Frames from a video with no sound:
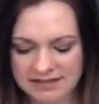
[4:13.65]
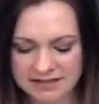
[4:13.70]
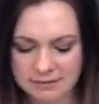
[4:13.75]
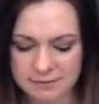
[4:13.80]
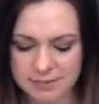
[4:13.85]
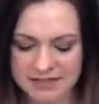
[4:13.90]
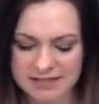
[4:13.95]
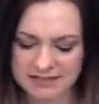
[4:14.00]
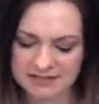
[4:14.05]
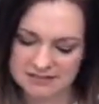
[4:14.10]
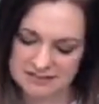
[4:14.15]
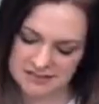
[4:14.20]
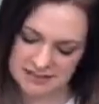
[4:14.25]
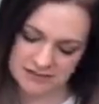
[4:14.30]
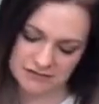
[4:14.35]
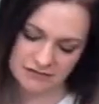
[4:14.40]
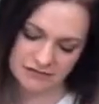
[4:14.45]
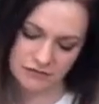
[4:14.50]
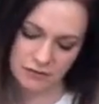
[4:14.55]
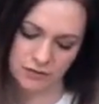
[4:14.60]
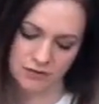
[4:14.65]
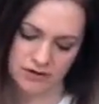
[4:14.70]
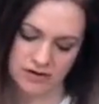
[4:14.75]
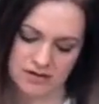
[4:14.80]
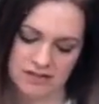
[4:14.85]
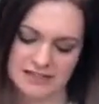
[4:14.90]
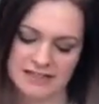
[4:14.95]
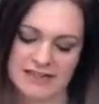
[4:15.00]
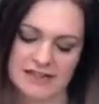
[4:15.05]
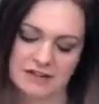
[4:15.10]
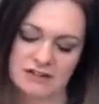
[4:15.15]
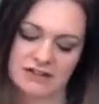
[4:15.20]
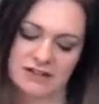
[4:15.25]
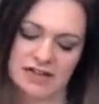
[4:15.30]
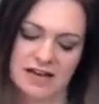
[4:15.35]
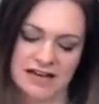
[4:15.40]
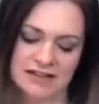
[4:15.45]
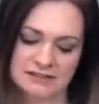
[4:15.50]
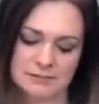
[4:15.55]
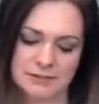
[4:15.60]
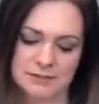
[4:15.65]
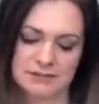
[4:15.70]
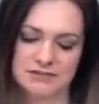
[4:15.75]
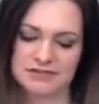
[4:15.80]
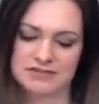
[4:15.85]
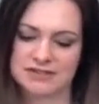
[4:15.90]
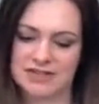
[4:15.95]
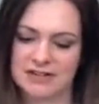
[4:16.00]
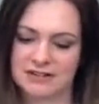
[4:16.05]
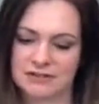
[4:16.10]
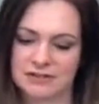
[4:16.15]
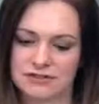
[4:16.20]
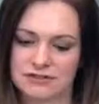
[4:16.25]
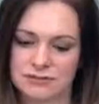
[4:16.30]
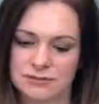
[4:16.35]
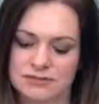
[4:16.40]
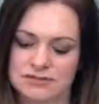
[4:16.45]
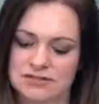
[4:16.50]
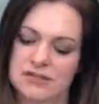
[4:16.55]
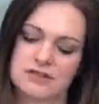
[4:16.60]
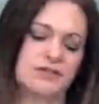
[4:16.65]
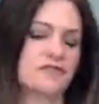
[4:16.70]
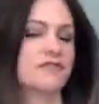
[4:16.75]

This piece is for uh, Carroll Hospital Center. This was